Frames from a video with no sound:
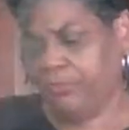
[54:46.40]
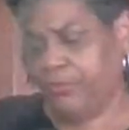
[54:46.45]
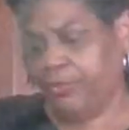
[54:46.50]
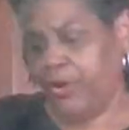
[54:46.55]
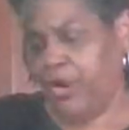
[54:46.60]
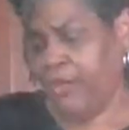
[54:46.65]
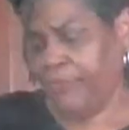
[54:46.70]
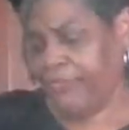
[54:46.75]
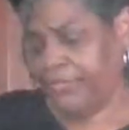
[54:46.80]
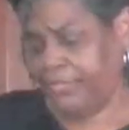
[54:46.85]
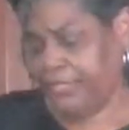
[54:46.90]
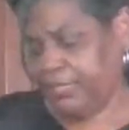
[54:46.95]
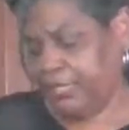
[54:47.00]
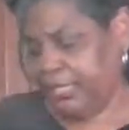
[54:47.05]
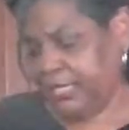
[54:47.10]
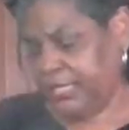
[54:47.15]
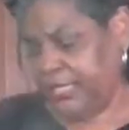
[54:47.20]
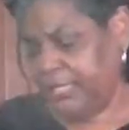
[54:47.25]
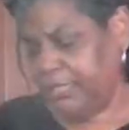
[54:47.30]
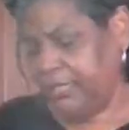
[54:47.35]
Broth is
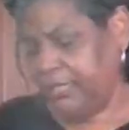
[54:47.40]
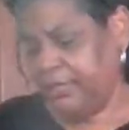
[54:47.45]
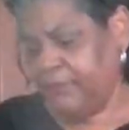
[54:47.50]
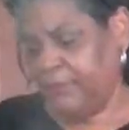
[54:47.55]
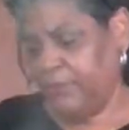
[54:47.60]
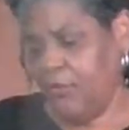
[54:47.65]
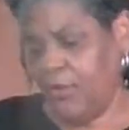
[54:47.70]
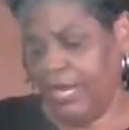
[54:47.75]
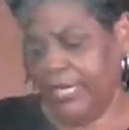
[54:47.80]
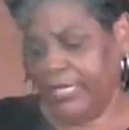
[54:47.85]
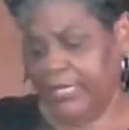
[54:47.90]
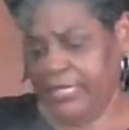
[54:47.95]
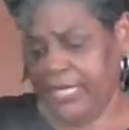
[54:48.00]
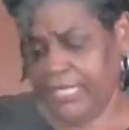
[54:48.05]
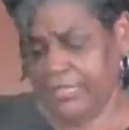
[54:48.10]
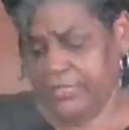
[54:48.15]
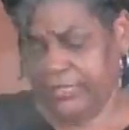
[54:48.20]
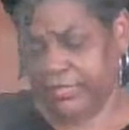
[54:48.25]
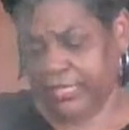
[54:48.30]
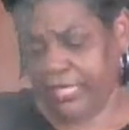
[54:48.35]
thickening up quite
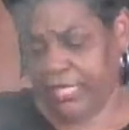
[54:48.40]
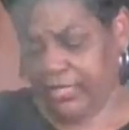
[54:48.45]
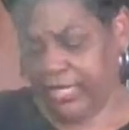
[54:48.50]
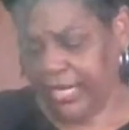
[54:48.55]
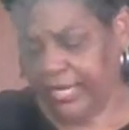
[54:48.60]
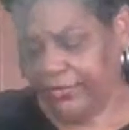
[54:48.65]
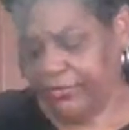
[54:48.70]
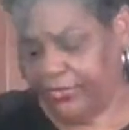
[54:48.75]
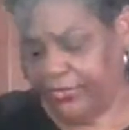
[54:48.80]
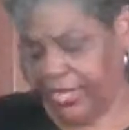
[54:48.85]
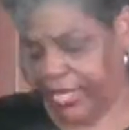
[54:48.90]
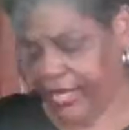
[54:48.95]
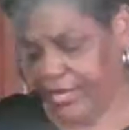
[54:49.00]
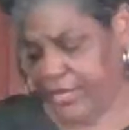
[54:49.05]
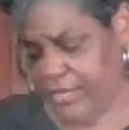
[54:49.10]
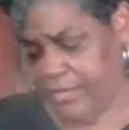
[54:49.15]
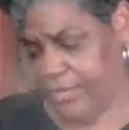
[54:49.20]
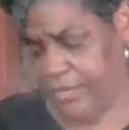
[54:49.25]
nicely. I like that.